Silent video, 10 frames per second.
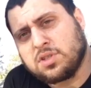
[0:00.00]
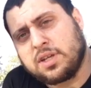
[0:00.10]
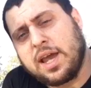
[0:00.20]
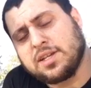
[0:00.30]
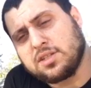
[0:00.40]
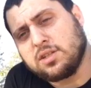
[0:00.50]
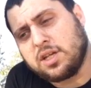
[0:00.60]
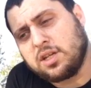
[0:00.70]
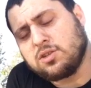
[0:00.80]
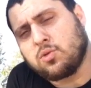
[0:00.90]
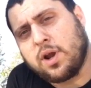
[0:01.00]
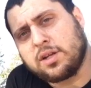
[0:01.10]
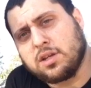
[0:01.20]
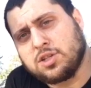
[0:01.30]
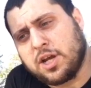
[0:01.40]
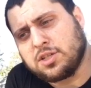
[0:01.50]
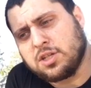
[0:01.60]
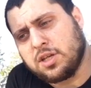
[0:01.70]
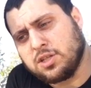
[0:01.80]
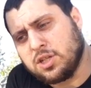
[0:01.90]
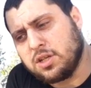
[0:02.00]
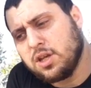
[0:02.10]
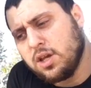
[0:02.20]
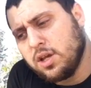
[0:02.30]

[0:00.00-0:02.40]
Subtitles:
It's a gasoline direct injection engine.